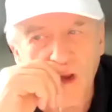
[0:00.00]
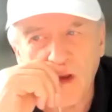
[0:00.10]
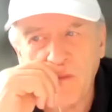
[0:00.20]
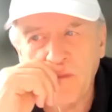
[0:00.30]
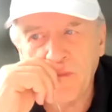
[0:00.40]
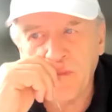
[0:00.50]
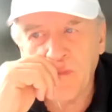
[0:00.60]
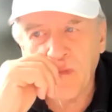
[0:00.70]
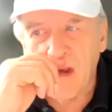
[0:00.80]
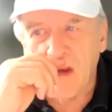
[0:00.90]
Okay.
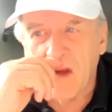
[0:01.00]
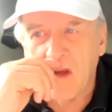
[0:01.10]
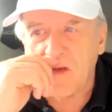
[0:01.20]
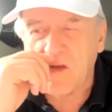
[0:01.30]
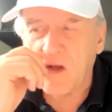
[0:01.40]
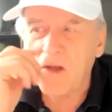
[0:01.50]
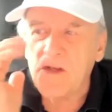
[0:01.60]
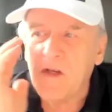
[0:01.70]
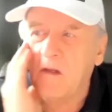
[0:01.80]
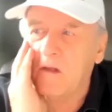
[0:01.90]
So
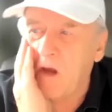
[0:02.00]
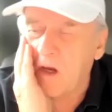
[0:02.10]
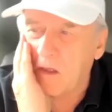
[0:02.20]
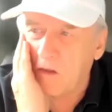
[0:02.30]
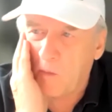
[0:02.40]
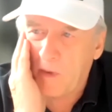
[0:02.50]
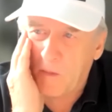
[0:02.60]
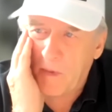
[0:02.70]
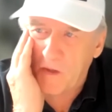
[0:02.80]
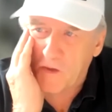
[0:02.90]
let's talk a little bit
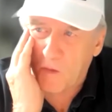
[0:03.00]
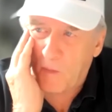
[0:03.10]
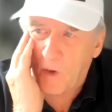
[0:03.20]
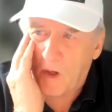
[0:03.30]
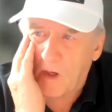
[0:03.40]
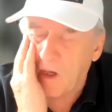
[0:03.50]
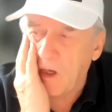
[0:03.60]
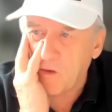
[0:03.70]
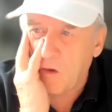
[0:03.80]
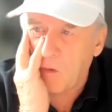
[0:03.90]
about your book,
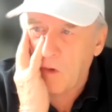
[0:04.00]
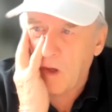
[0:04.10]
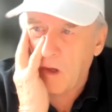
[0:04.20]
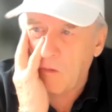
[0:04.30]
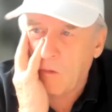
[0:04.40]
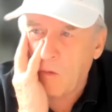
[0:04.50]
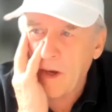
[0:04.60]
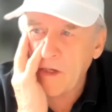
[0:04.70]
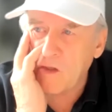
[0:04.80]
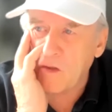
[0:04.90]
Joel.
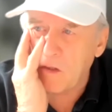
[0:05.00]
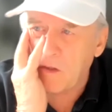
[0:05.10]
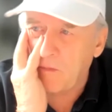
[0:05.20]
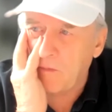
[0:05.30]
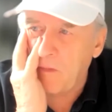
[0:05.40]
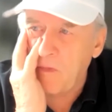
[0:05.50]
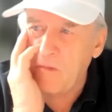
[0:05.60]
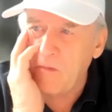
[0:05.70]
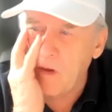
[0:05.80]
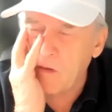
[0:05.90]
Why should
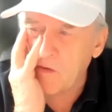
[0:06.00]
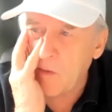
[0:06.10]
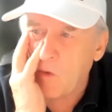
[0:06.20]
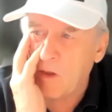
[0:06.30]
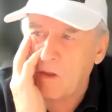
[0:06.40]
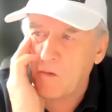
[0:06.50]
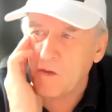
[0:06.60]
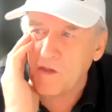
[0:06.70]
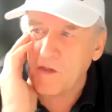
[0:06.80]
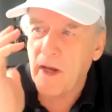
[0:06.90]
someone who
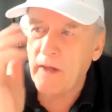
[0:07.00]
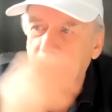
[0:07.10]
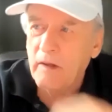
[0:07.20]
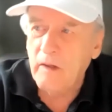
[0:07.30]
is not